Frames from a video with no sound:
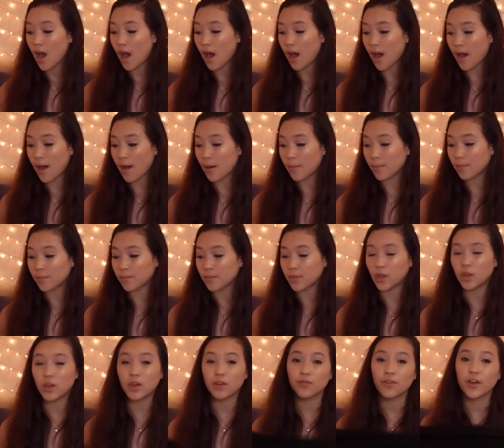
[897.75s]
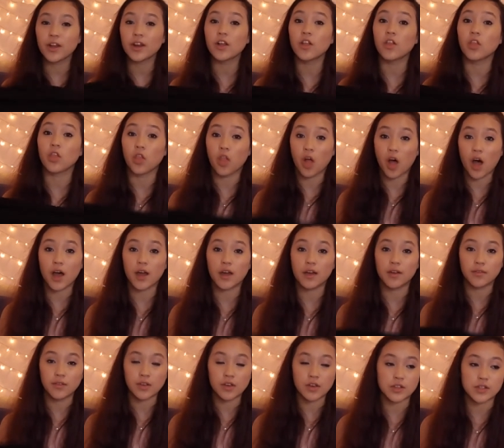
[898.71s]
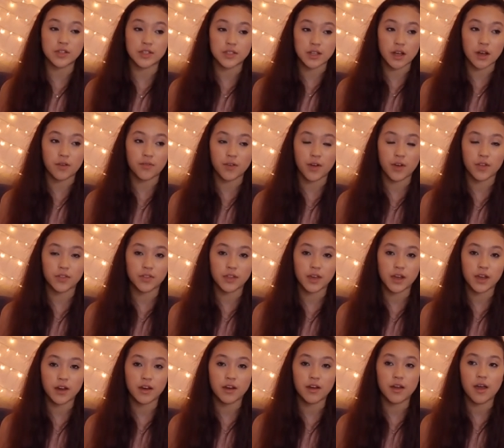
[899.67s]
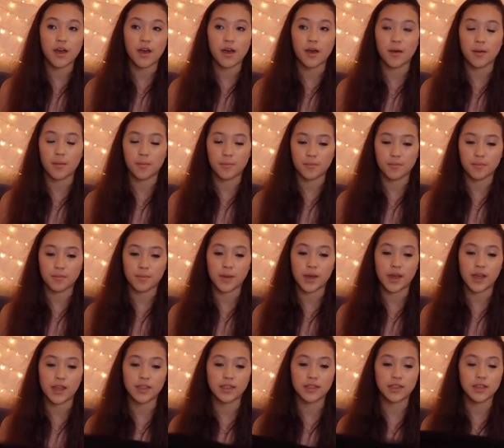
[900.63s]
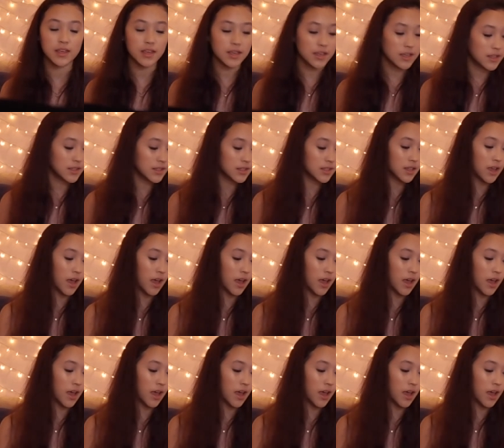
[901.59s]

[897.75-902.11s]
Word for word: Um, you can find a lot of good stuff on there, um, but these